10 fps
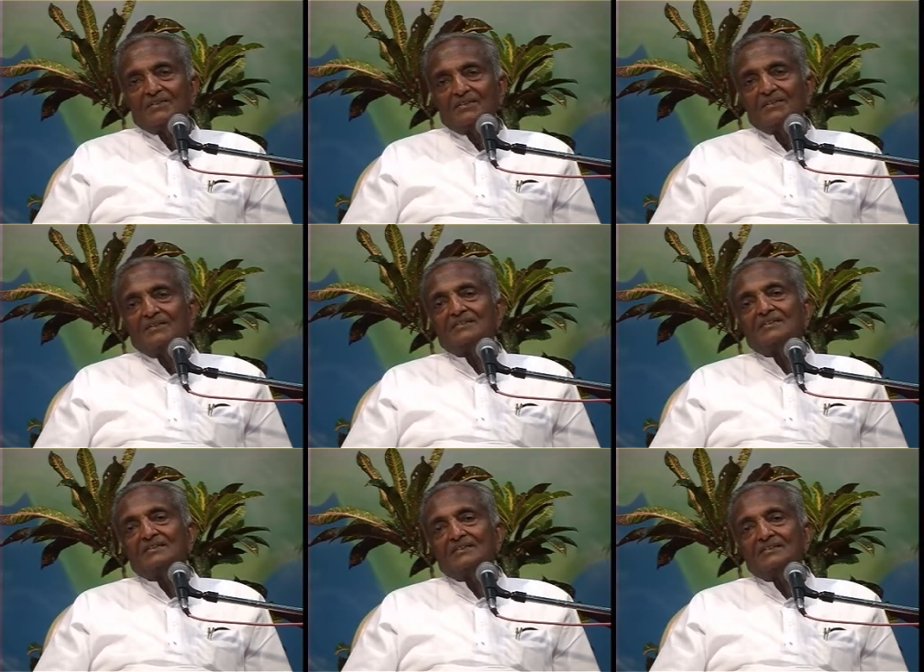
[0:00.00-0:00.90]
he has
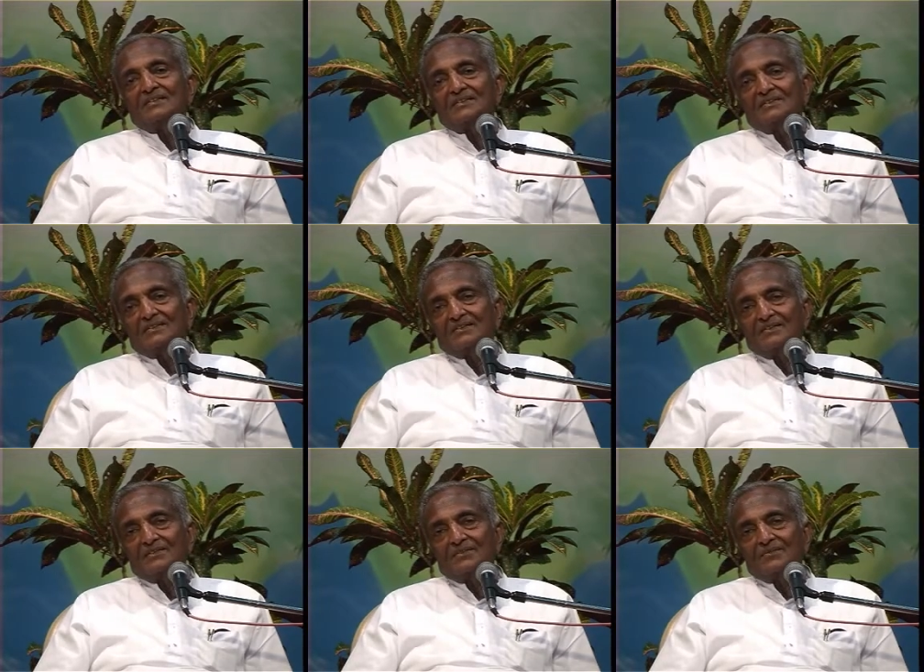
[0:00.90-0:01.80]
written that
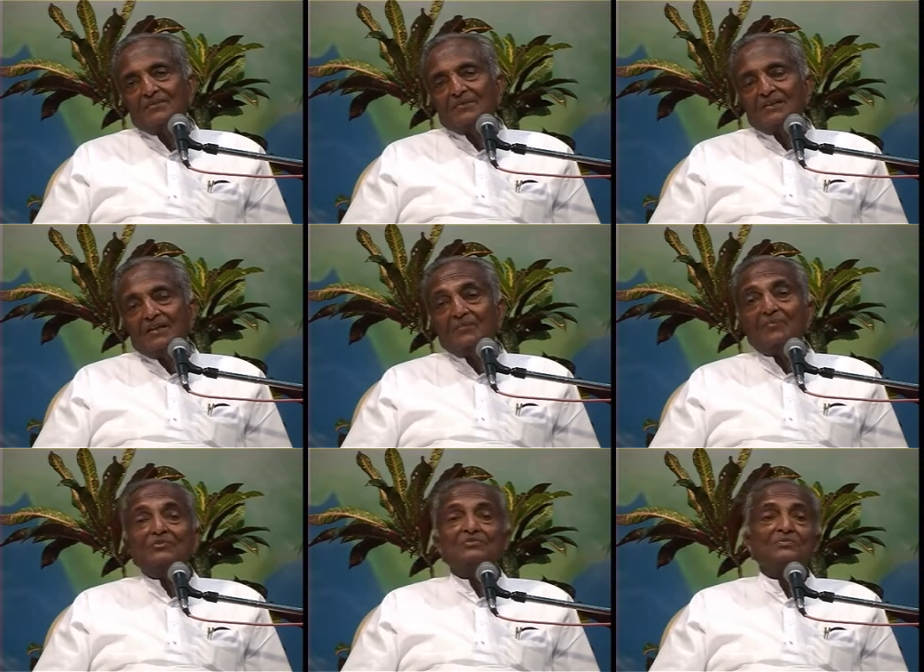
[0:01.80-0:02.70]
in
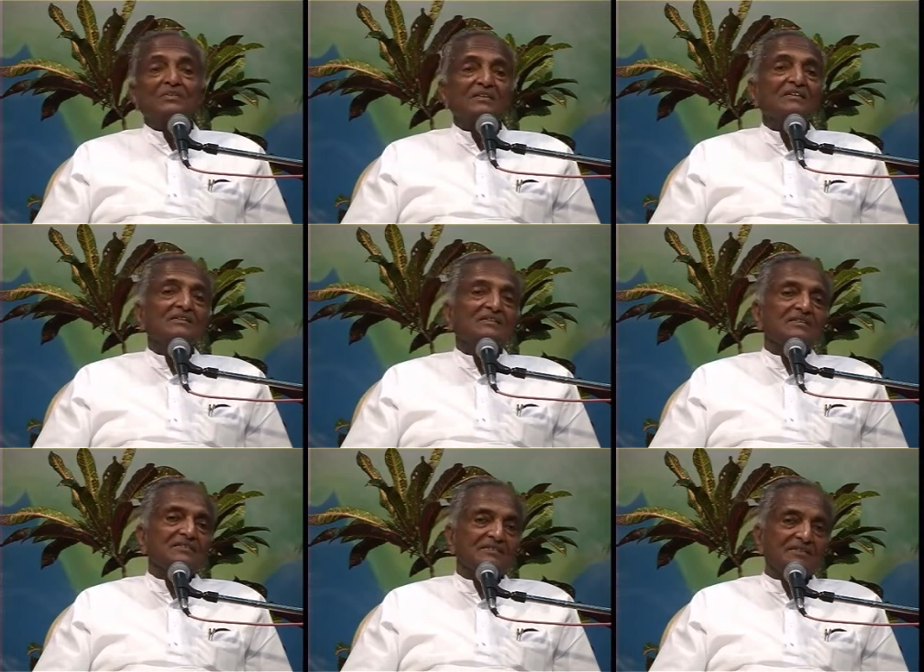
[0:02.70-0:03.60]
most of the
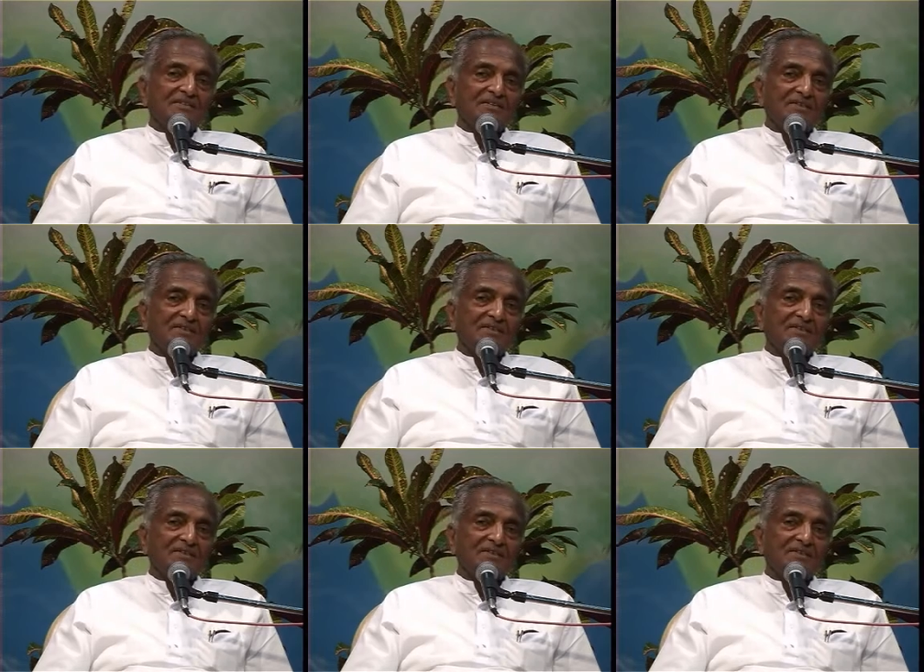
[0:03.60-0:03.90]
religions,